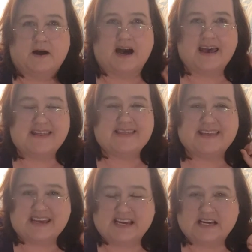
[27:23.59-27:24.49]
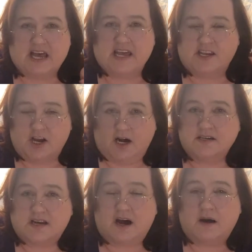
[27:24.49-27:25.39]
I think a young
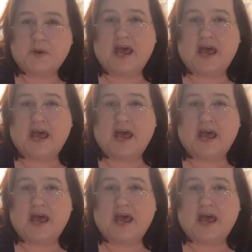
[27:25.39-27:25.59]
Tom